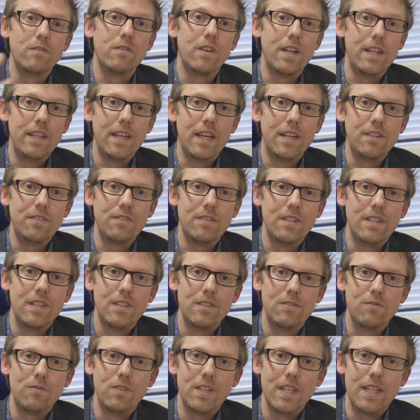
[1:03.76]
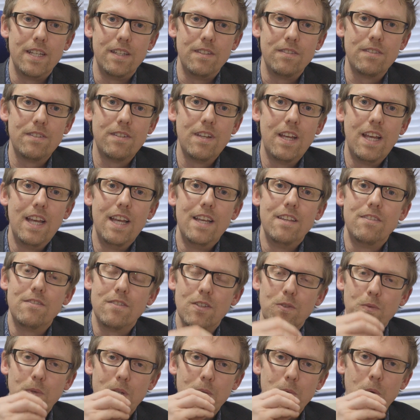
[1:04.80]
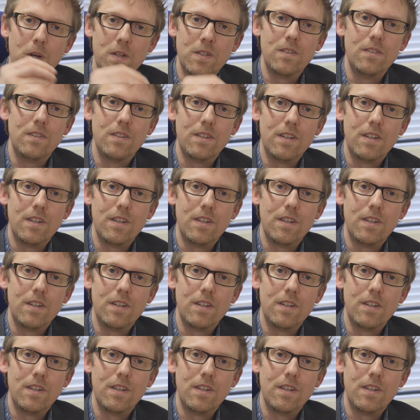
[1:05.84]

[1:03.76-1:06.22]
of radiation is released. So we wanted